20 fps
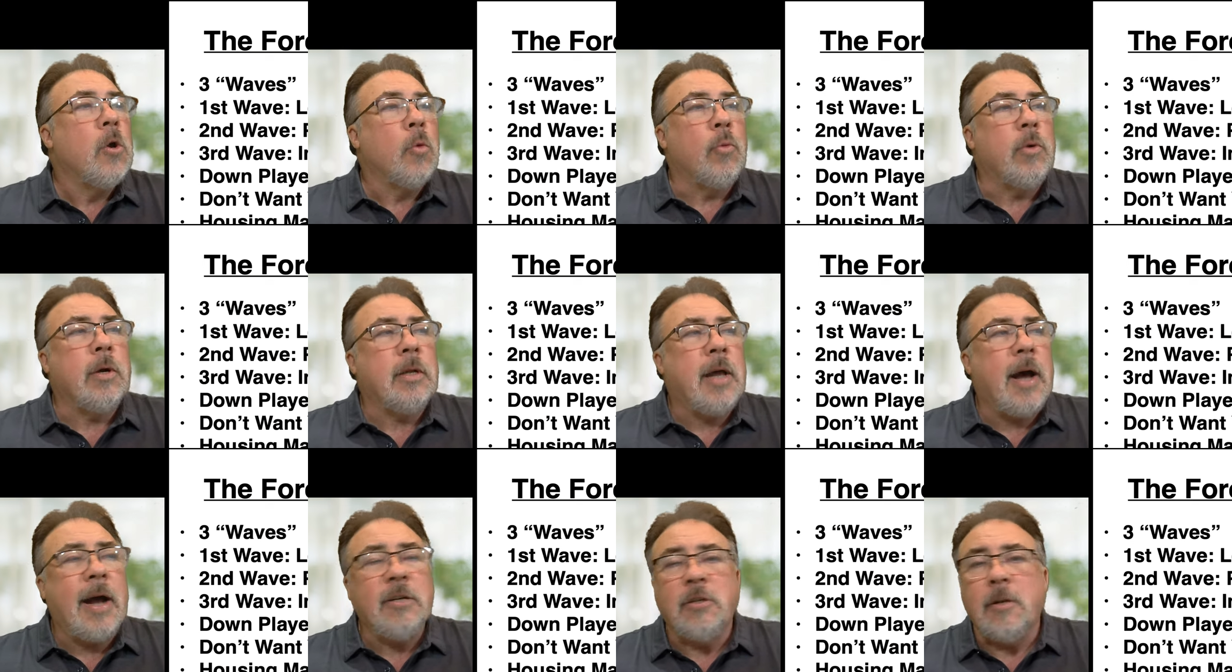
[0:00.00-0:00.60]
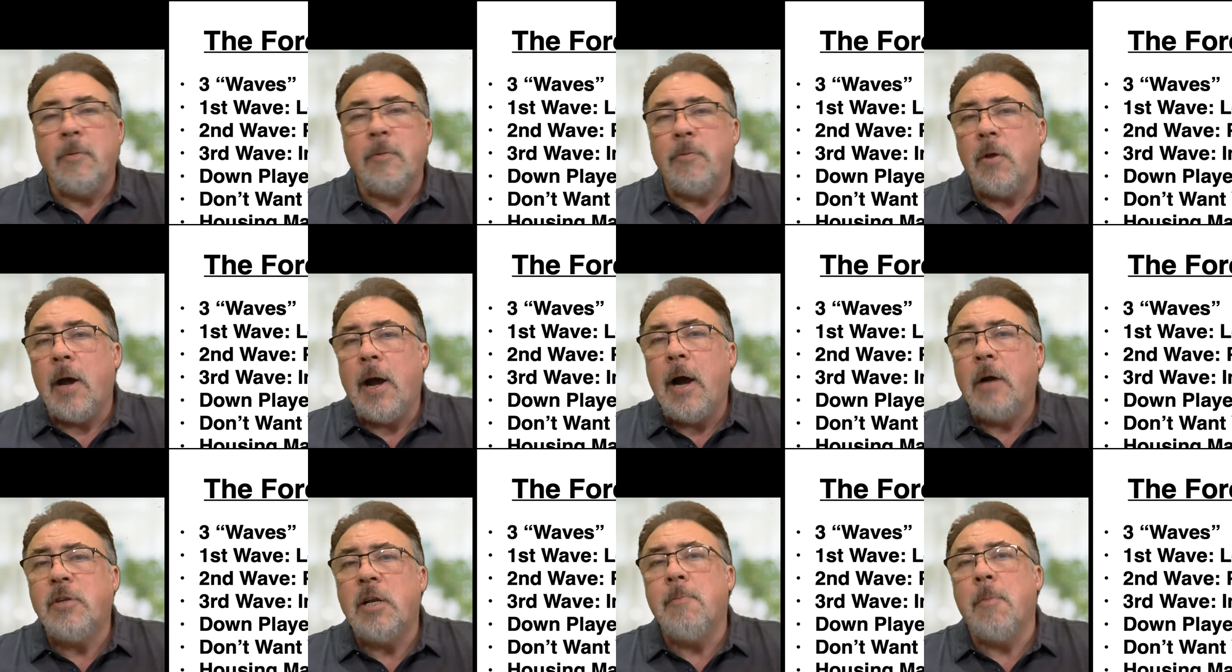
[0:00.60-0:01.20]
Realize that the
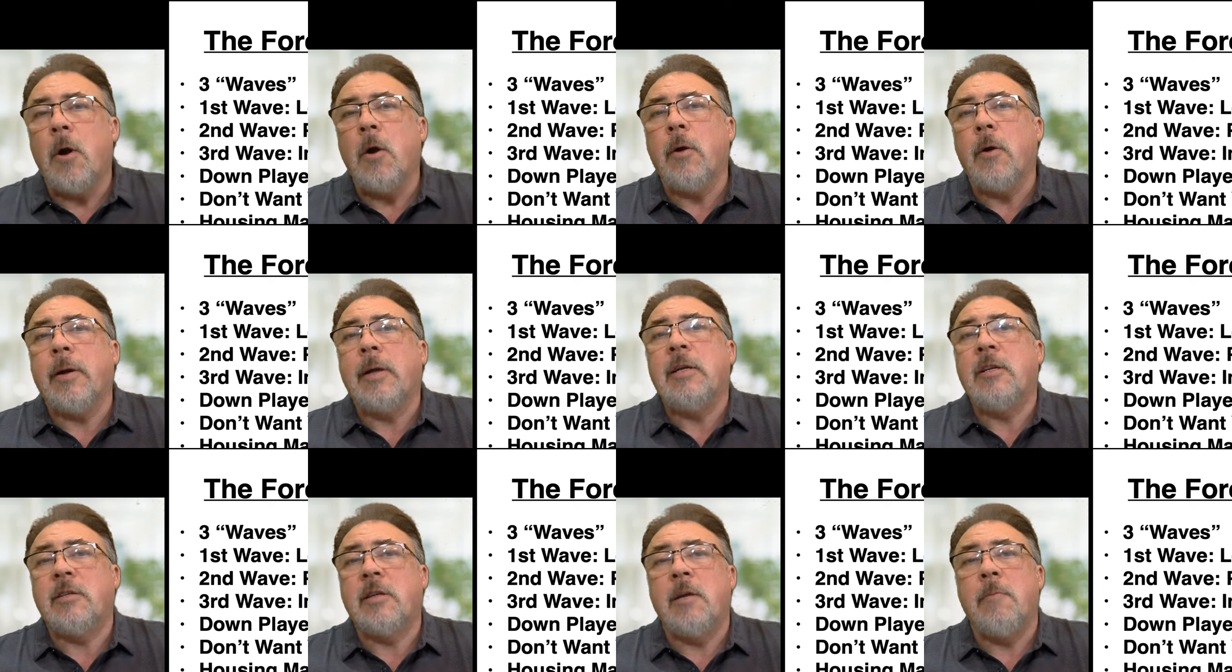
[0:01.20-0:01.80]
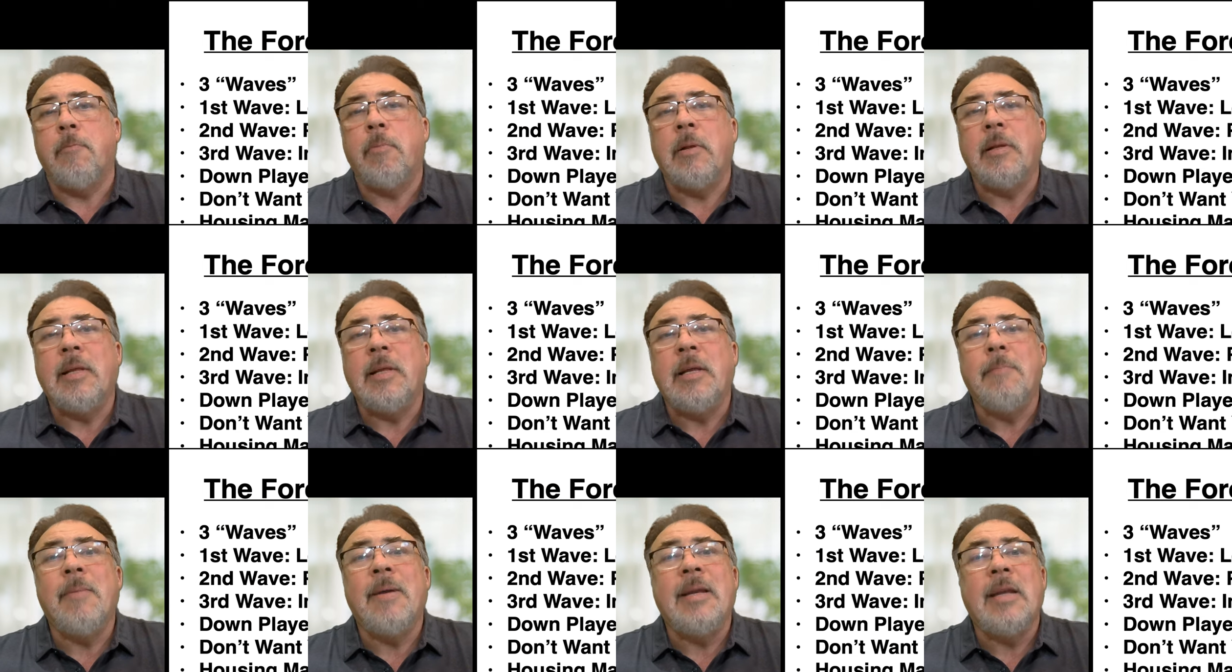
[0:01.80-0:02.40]
housing market is
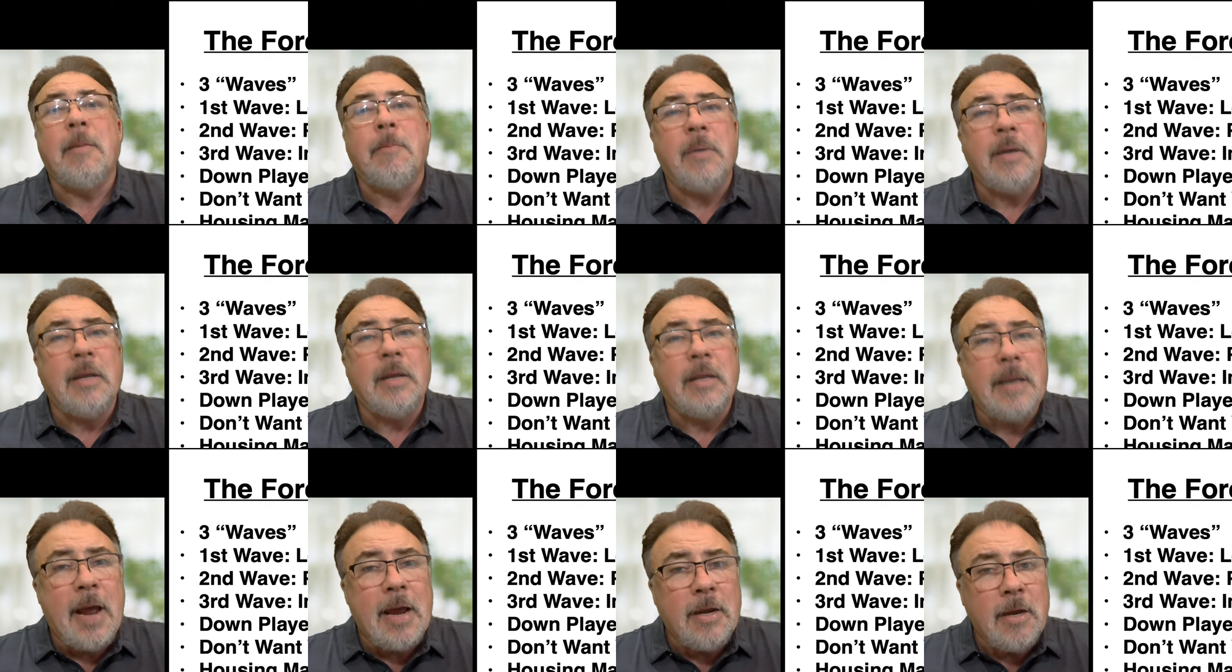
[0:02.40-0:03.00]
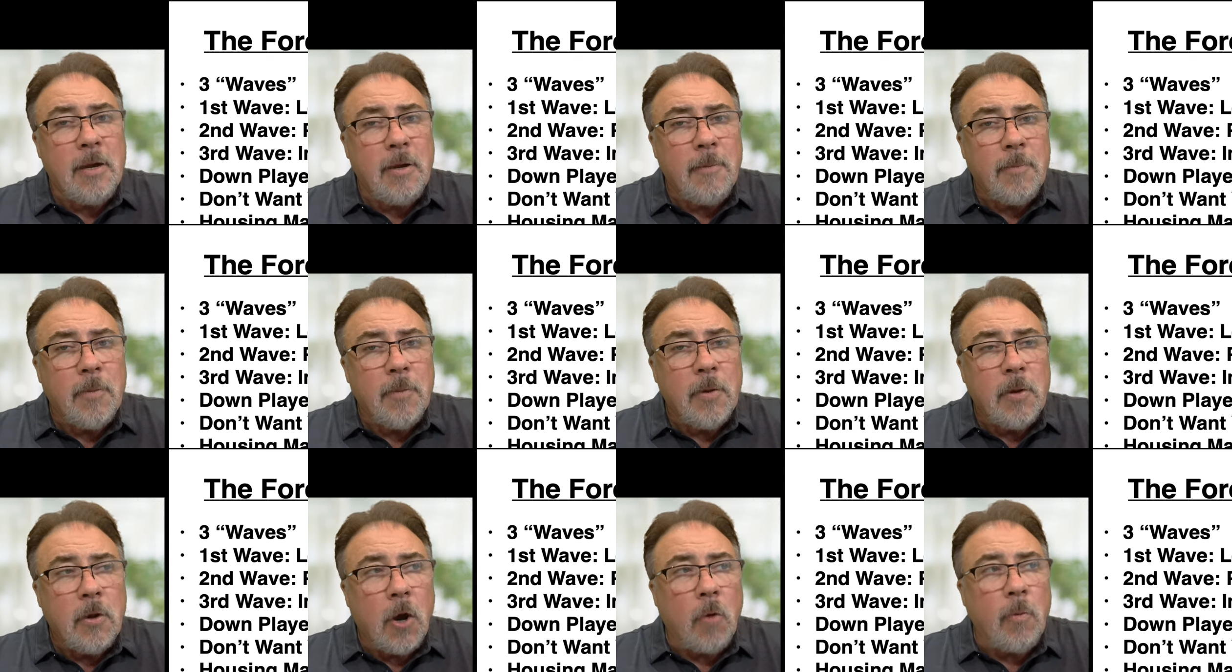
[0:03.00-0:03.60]
completely manipulated,
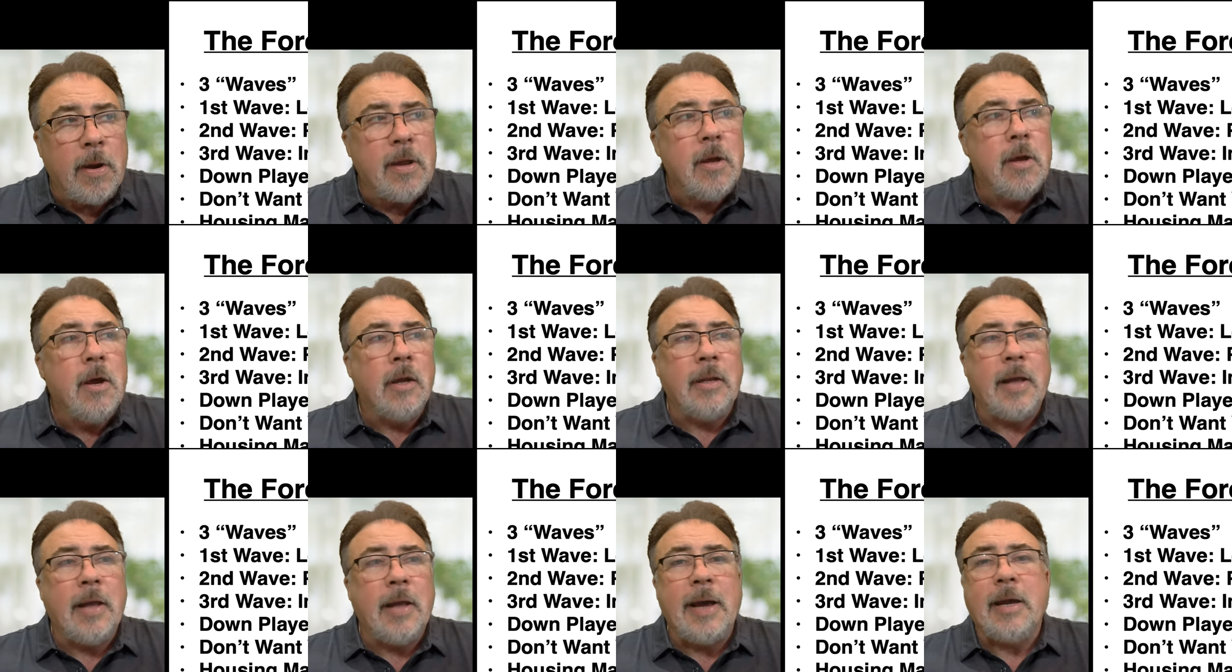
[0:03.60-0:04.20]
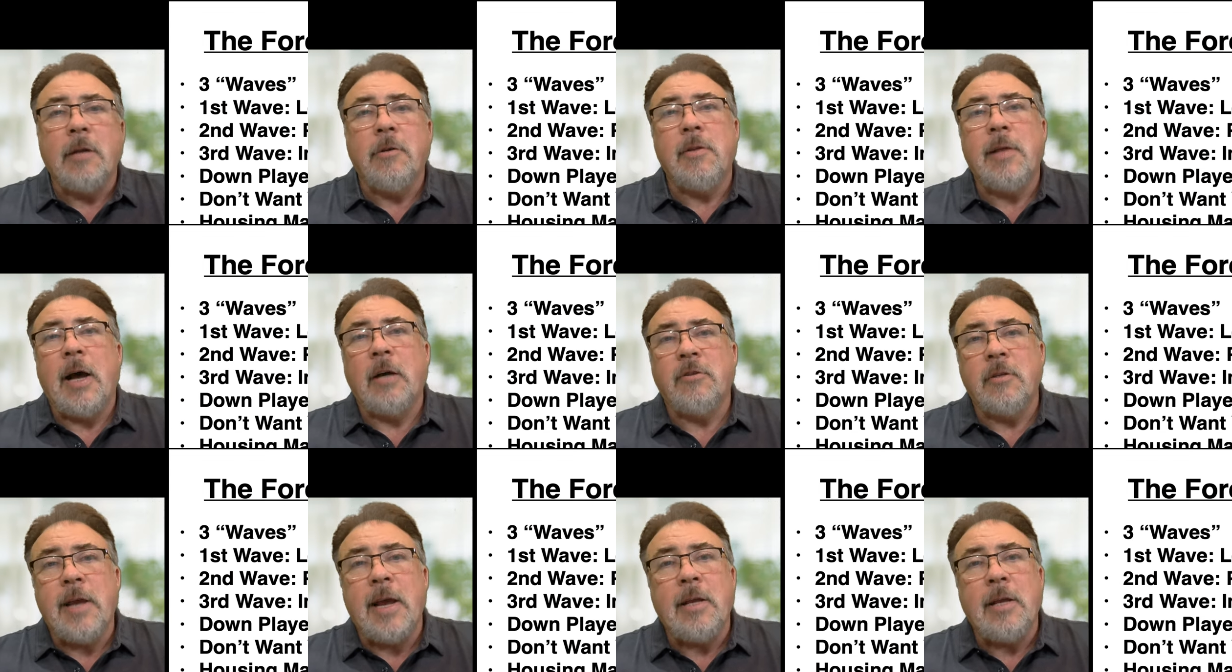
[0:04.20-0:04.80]
all right, like in
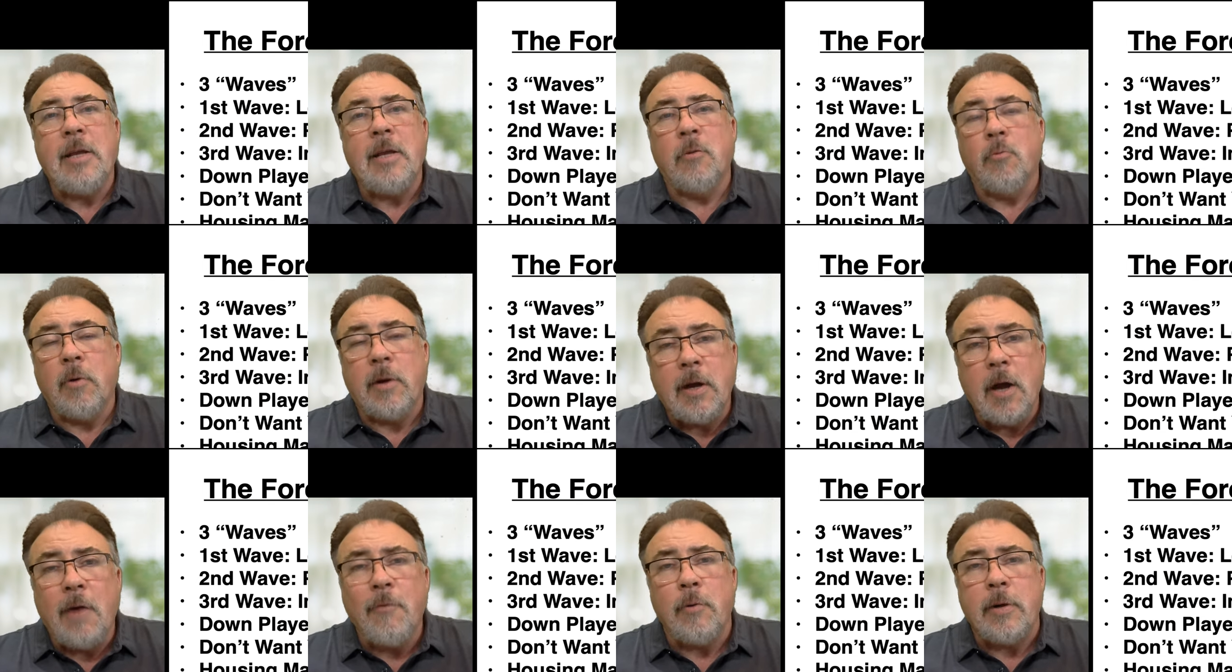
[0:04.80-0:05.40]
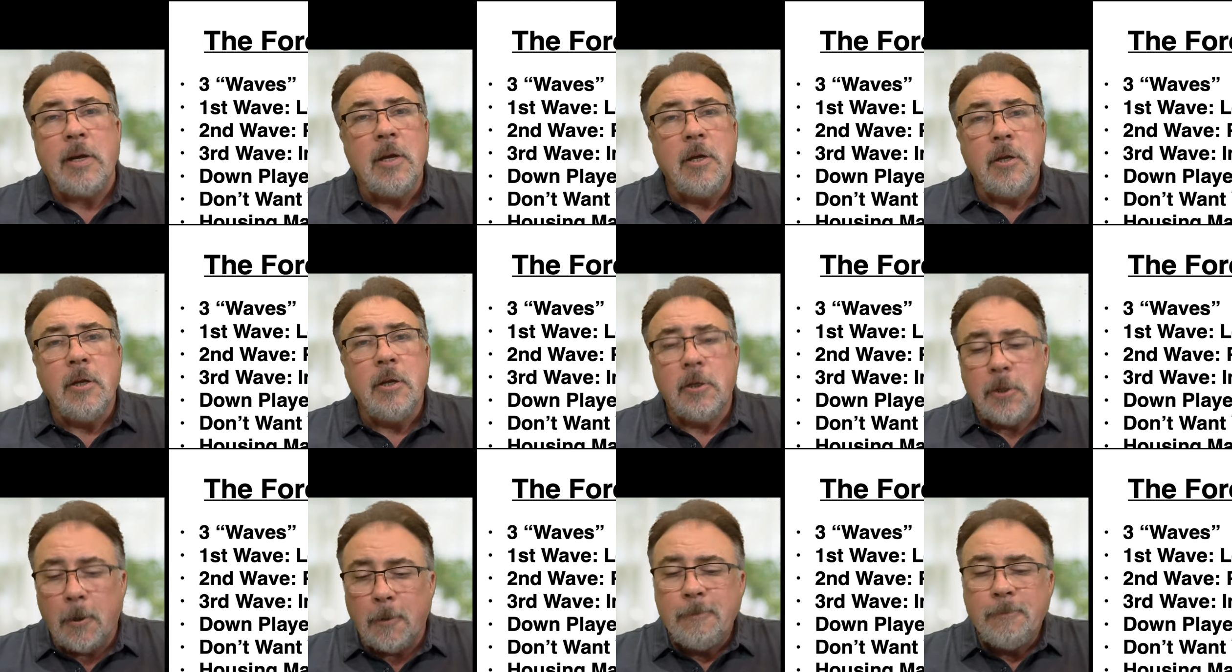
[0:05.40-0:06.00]
2008, the recovery.
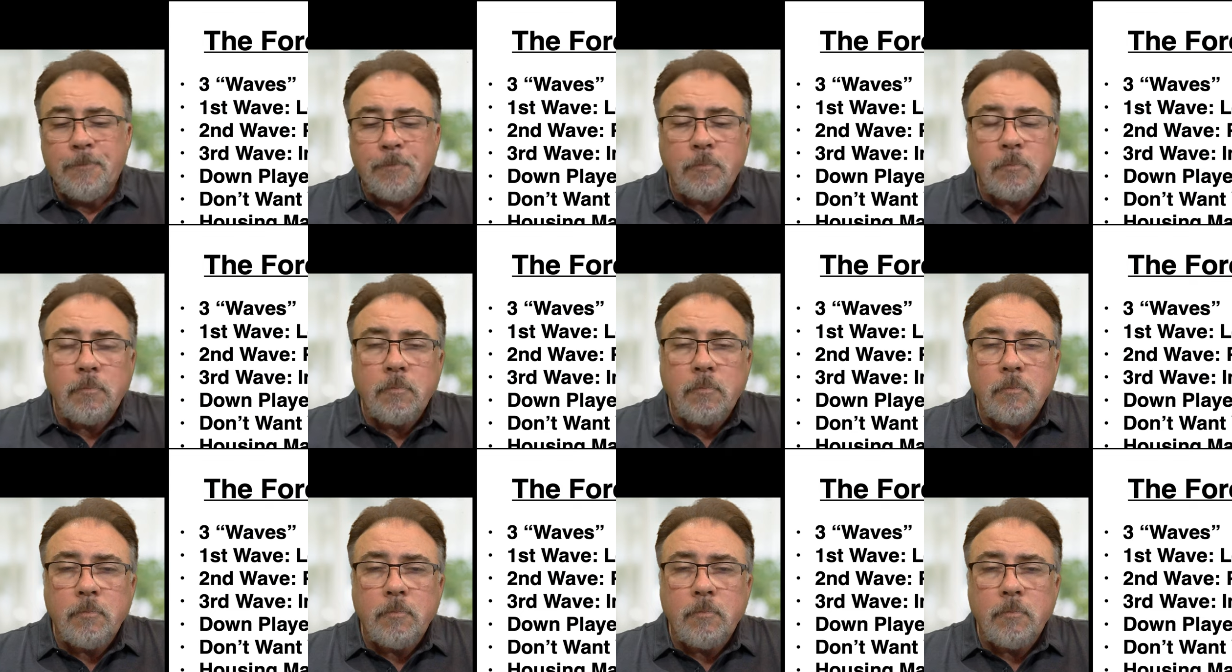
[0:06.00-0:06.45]
So